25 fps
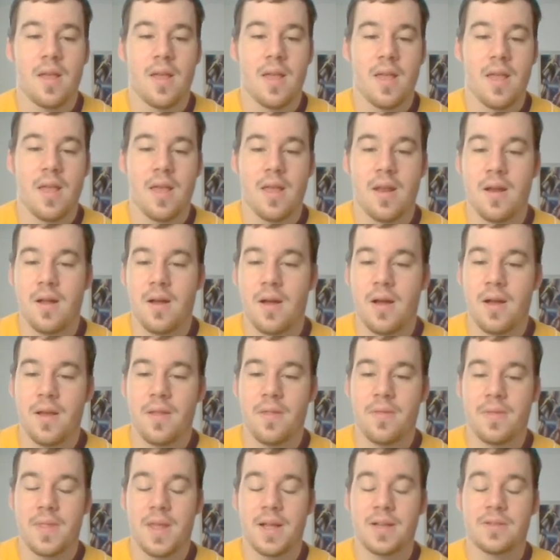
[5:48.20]
And uh,
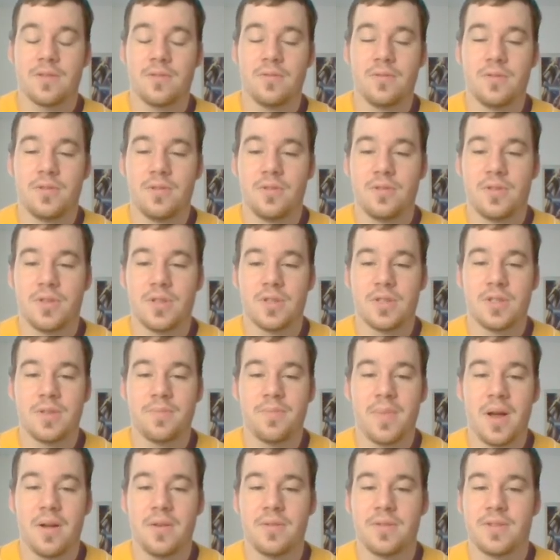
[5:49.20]
that's going to just
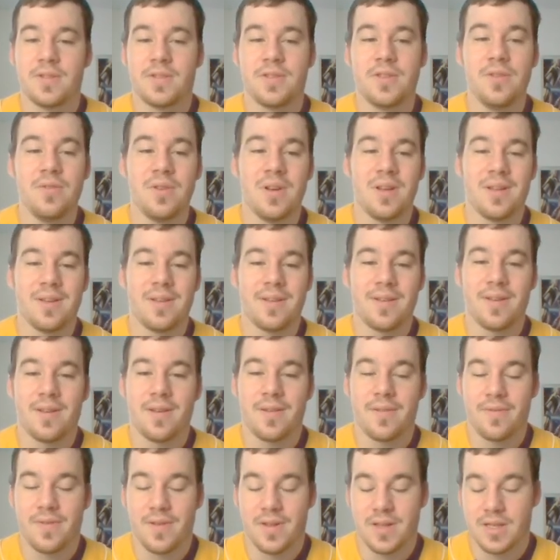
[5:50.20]
about do it
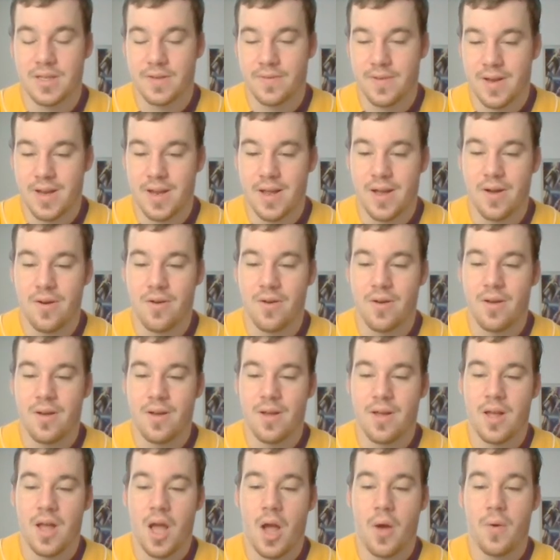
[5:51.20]
for this video.
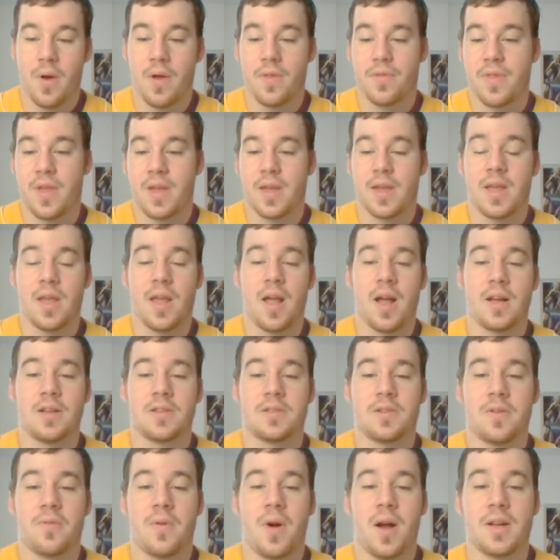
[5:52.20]
I want to thank you
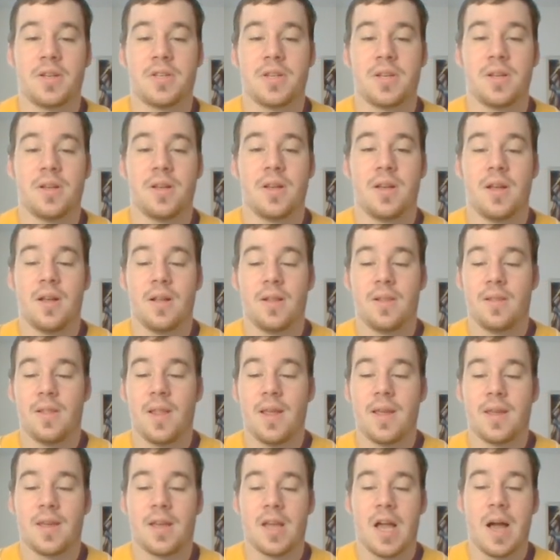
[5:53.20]
guys for watching.
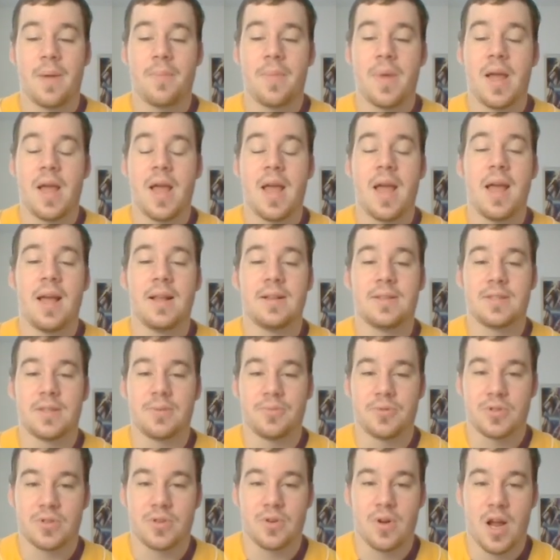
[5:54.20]
Like, comment, and
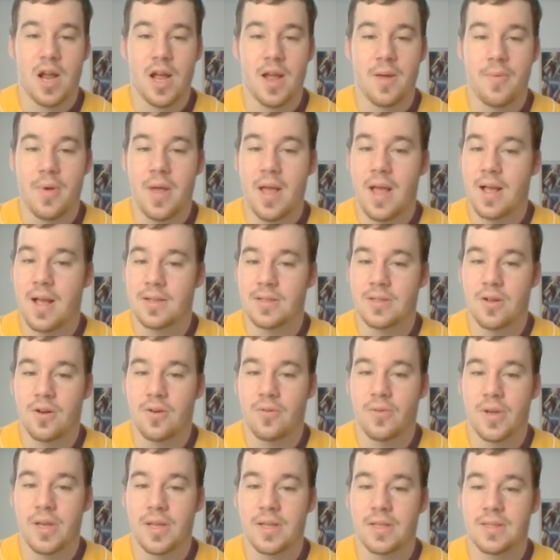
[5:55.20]
subscribe as
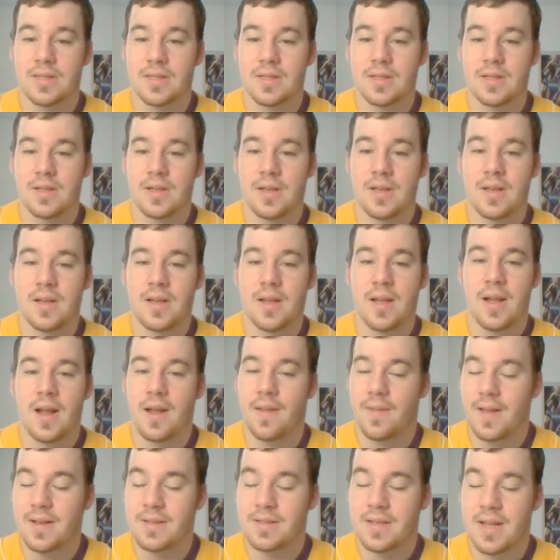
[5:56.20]
always.
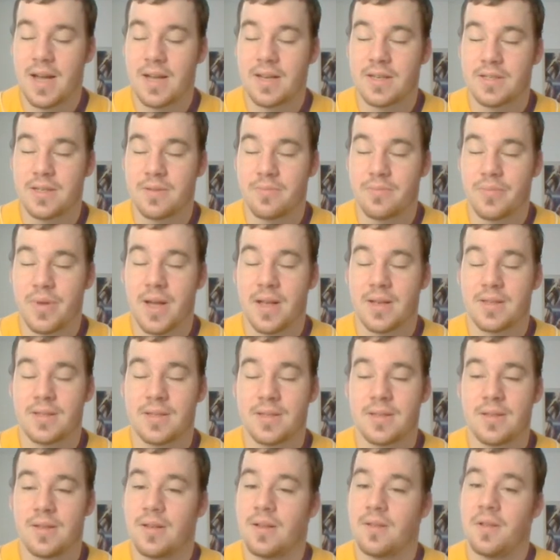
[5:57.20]
And let's cash some
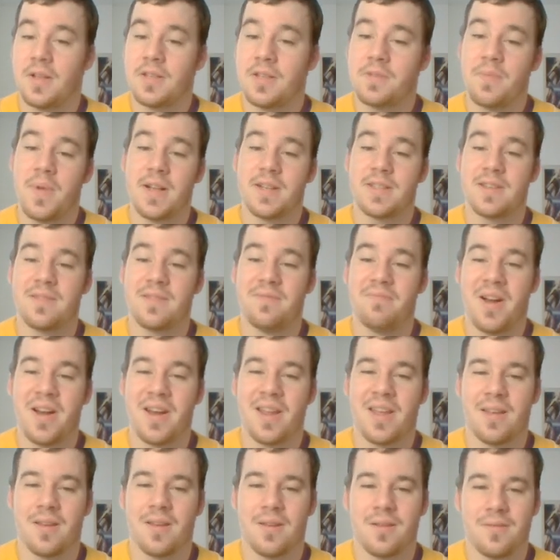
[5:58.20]
bets. Let's make some
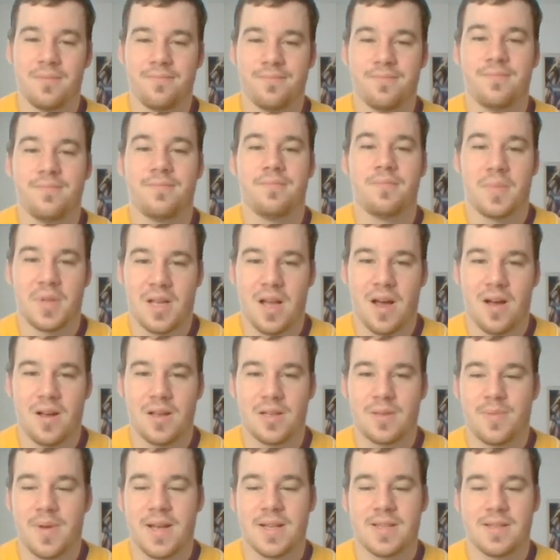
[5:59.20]
money in
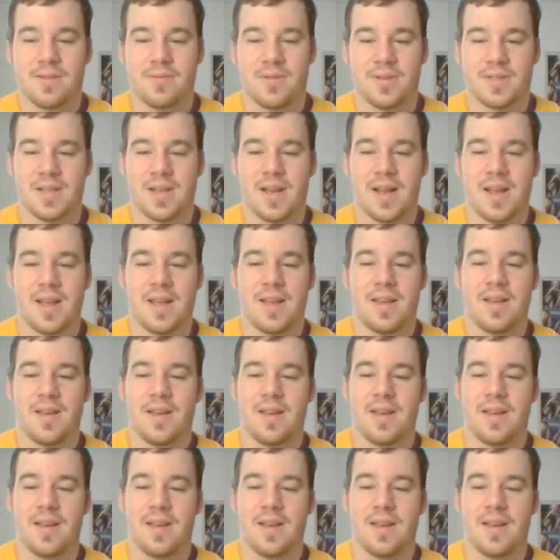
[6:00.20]
college basketball tonight.